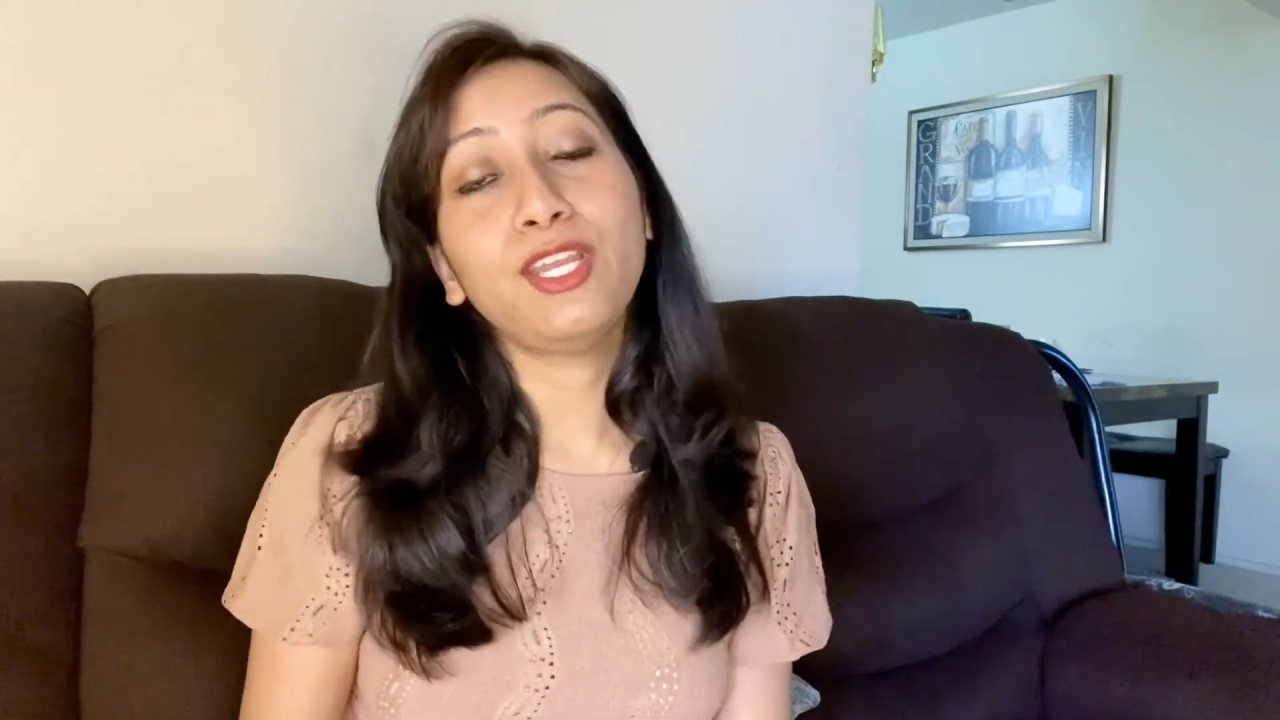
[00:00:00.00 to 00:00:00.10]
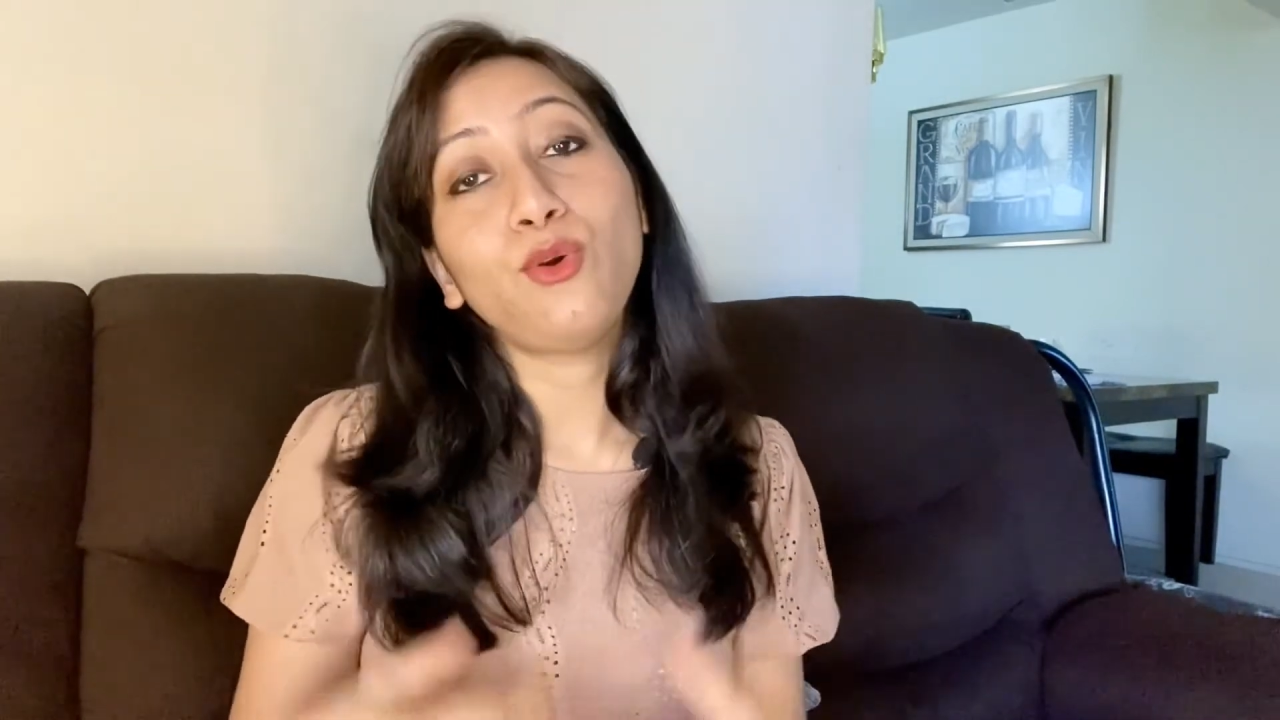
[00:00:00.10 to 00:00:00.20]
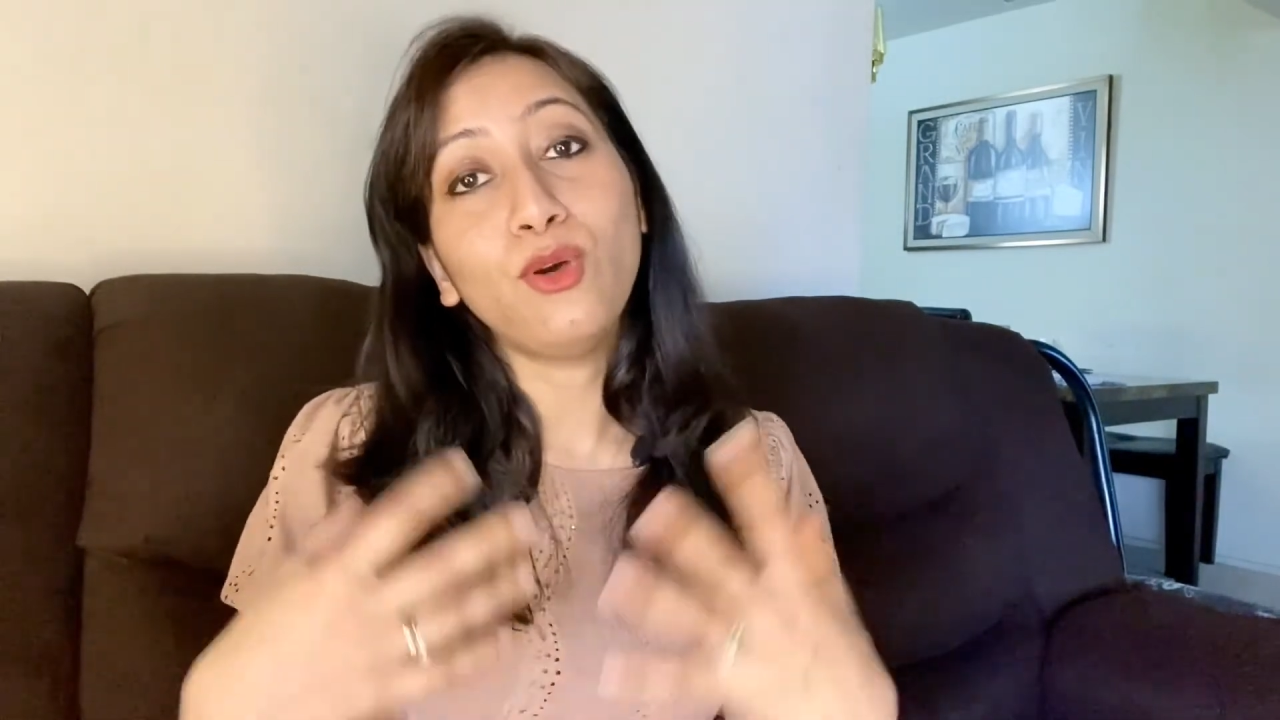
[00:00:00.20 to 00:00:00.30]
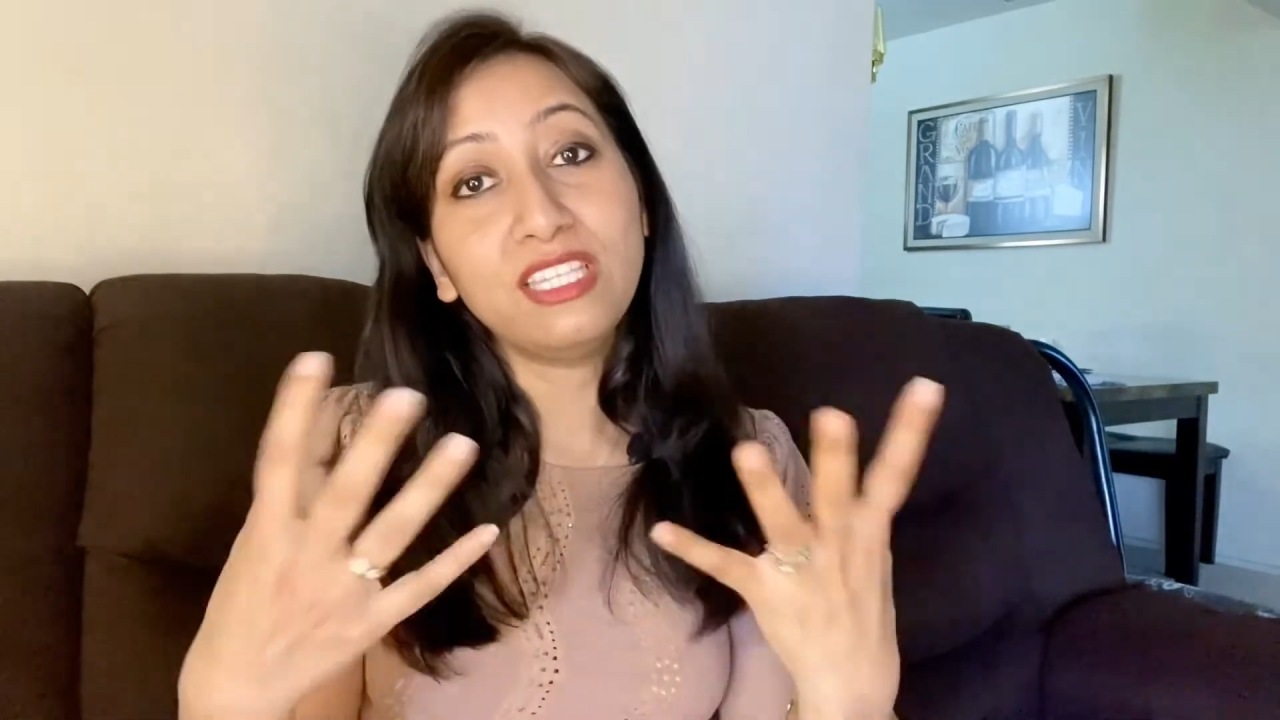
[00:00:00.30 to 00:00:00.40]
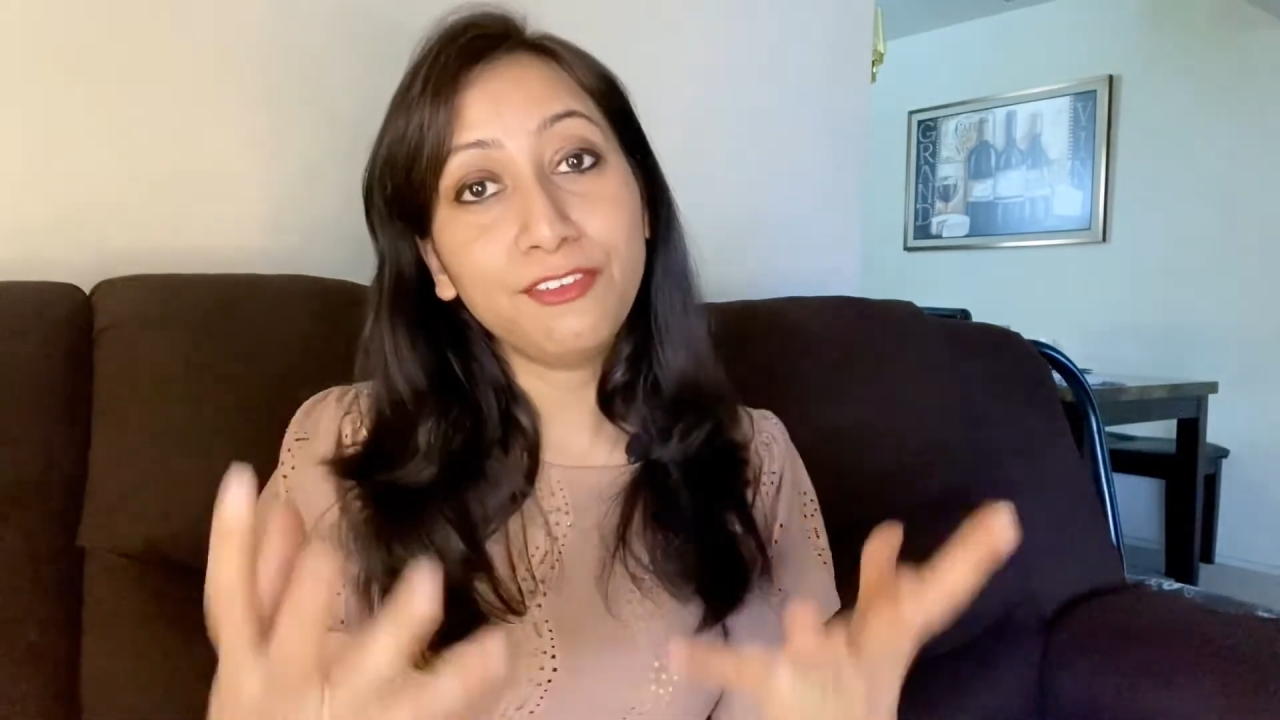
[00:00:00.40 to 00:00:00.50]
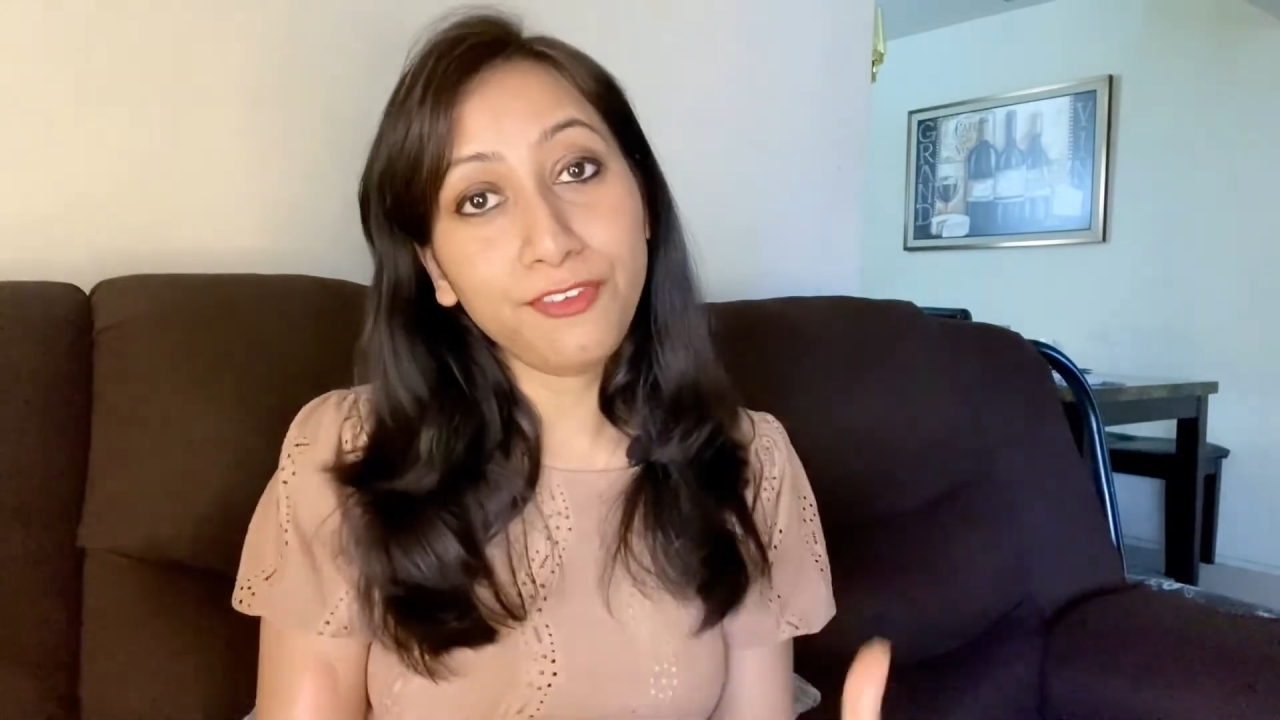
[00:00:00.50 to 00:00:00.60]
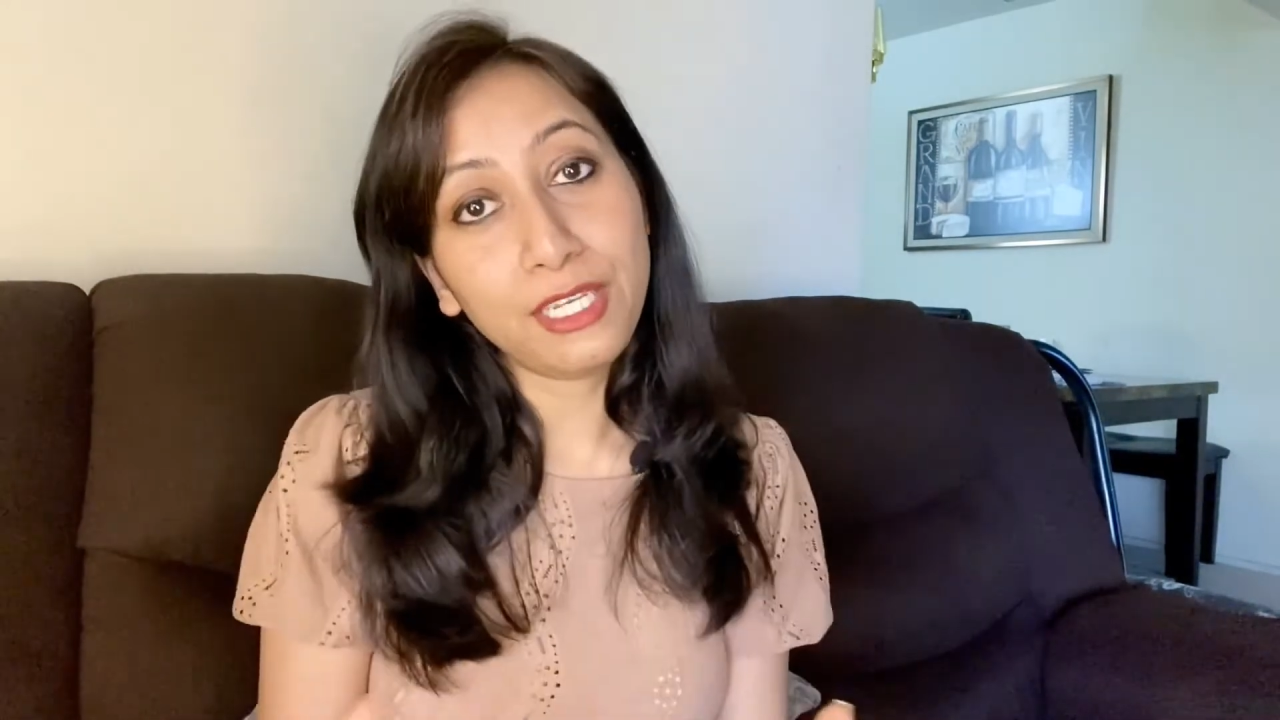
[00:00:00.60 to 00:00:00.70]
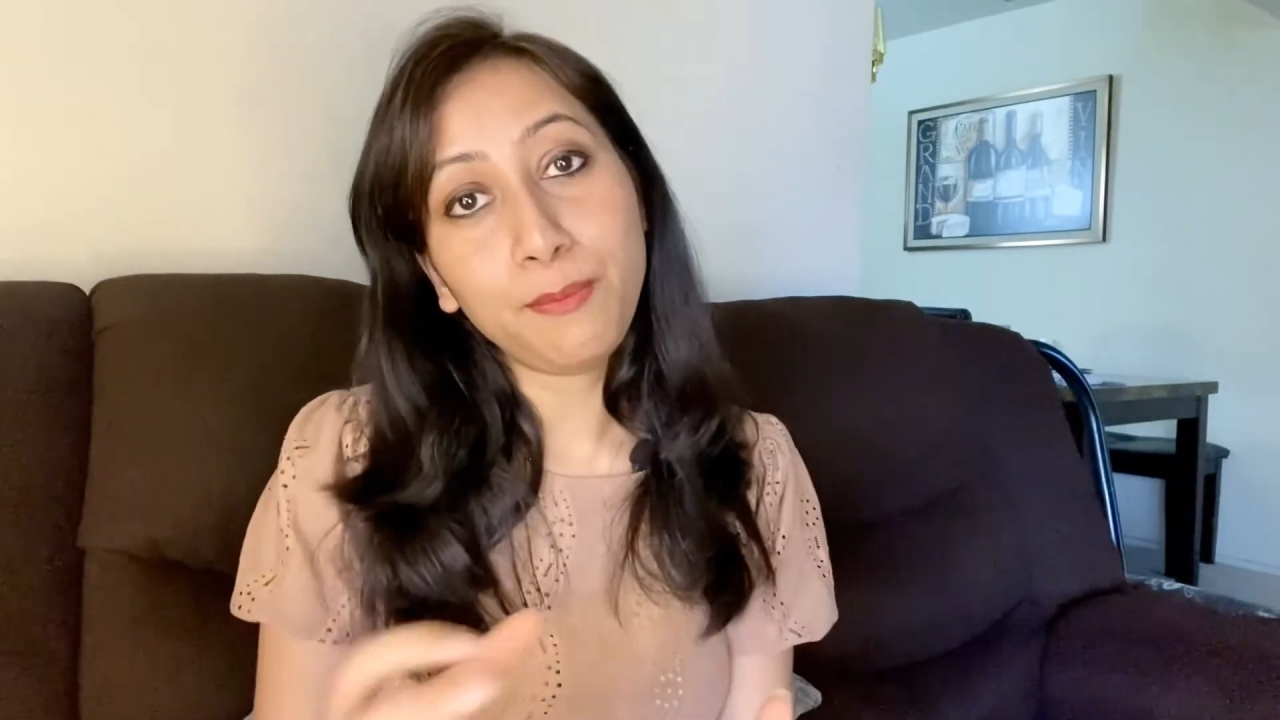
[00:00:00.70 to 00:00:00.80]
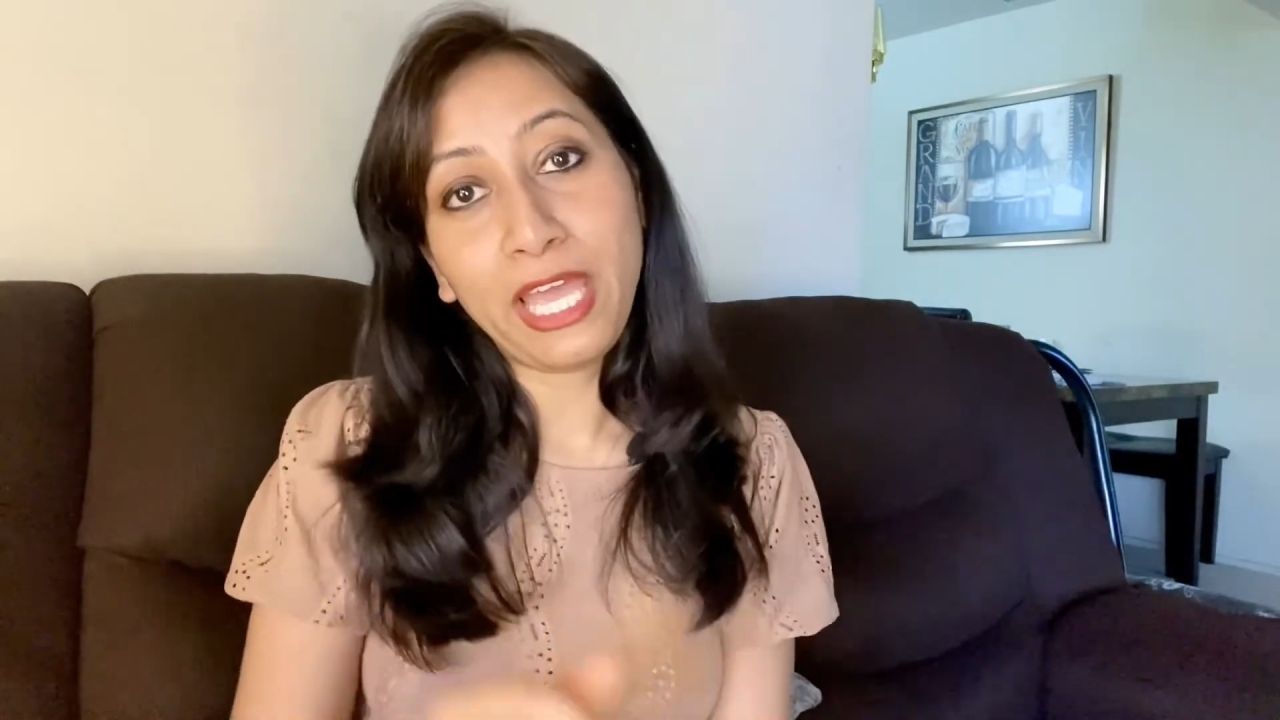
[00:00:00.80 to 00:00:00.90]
on the feedback